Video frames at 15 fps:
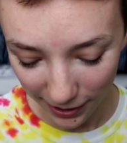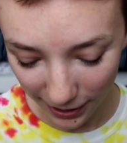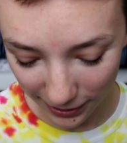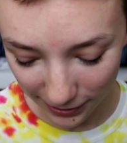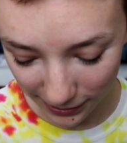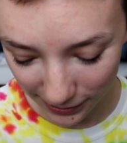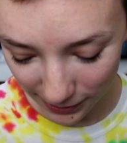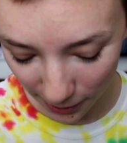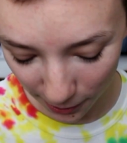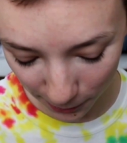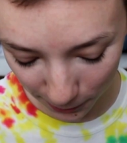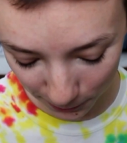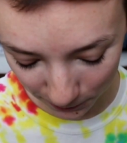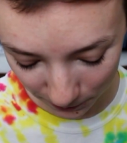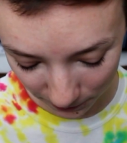And
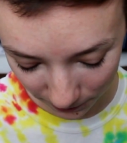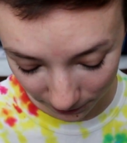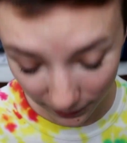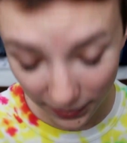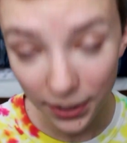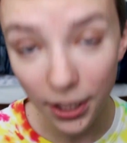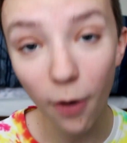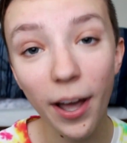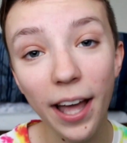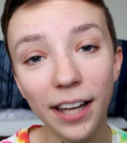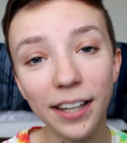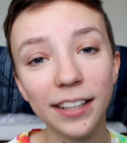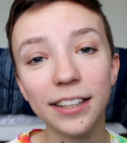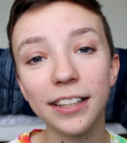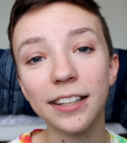so, go ahead
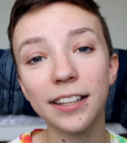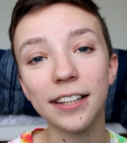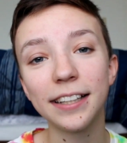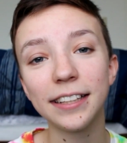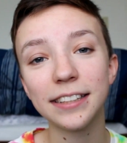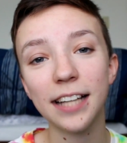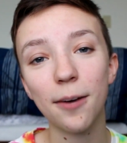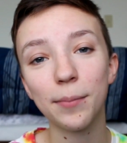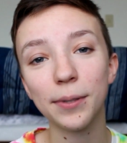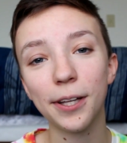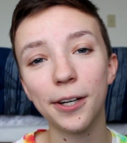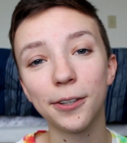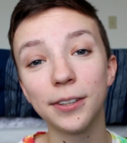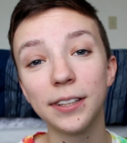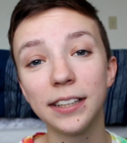and click the link down
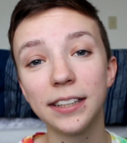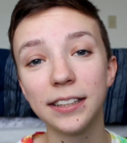below